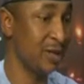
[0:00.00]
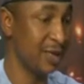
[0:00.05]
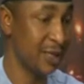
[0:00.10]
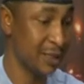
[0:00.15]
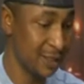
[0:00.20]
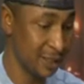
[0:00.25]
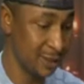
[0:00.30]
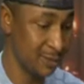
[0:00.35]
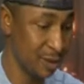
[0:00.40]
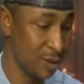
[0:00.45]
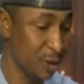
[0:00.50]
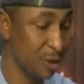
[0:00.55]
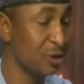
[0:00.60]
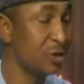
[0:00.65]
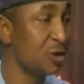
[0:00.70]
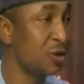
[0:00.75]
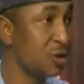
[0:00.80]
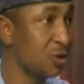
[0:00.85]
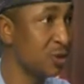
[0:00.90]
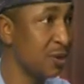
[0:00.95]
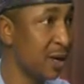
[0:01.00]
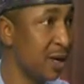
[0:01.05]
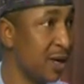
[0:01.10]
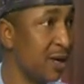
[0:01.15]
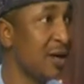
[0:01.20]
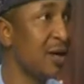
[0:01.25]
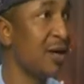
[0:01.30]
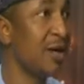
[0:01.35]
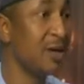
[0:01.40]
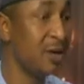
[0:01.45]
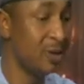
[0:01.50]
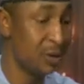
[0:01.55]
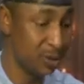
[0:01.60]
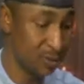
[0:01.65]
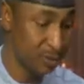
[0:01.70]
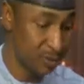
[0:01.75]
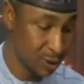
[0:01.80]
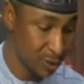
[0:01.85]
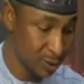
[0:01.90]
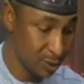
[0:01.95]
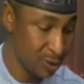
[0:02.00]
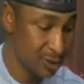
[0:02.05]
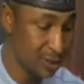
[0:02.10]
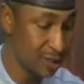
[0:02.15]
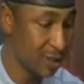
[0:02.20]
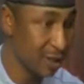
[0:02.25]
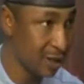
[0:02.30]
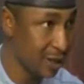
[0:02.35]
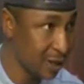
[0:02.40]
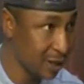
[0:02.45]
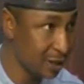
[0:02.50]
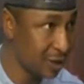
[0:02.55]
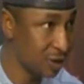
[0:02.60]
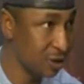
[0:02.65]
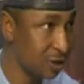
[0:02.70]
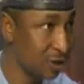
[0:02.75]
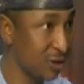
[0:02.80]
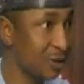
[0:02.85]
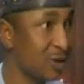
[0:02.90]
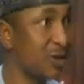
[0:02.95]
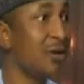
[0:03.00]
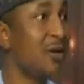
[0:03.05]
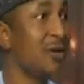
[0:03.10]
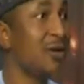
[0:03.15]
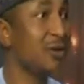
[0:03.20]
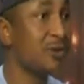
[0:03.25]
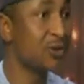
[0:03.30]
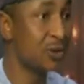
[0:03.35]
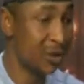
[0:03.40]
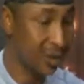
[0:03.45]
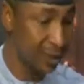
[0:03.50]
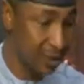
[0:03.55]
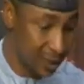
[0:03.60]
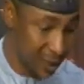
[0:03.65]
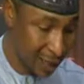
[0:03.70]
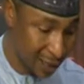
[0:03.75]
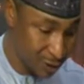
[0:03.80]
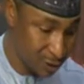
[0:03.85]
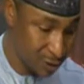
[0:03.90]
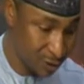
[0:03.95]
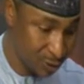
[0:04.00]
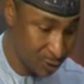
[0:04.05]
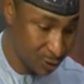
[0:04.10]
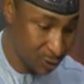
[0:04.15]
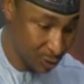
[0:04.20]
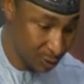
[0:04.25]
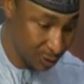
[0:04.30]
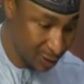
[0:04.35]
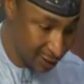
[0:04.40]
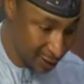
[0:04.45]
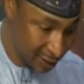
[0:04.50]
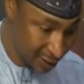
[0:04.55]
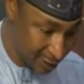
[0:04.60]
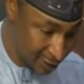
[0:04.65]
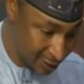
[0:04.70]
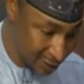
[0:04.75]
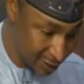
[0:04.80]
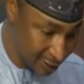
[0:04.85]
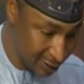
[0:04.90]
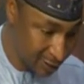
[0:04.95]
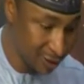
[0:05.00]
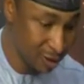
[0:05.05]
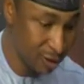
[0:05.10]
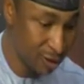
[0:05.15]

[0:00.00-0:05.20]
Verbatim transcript: Let it be continual, you know, beyond the election so that as you turn 18,